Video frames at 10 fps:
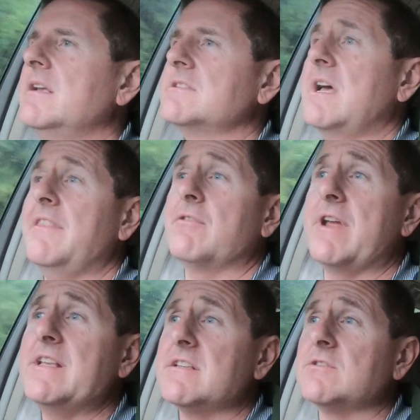Other
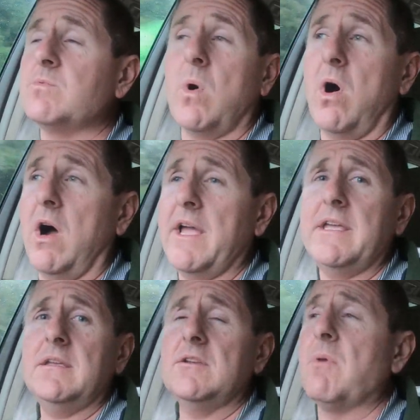reasons why
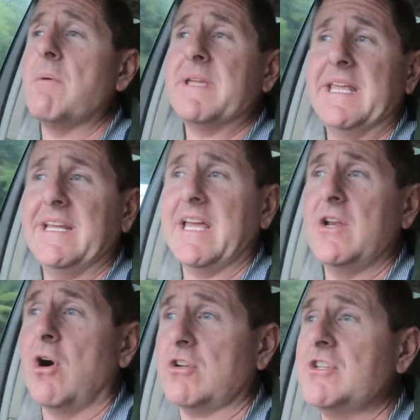you might be getting a
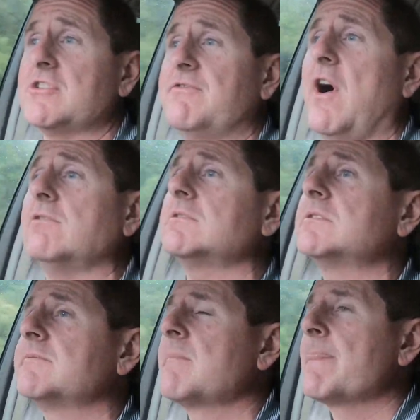knock sensor fault
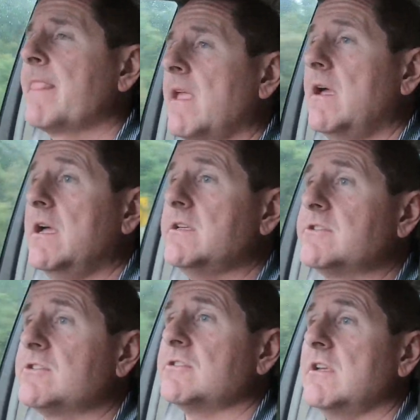
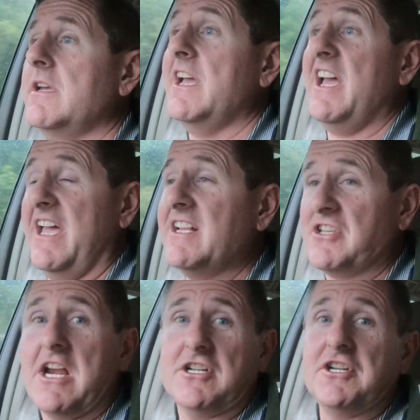is it's
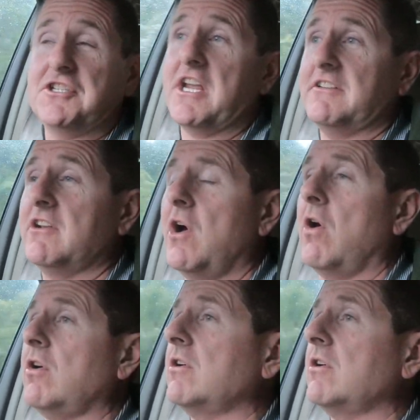actually detecting knock.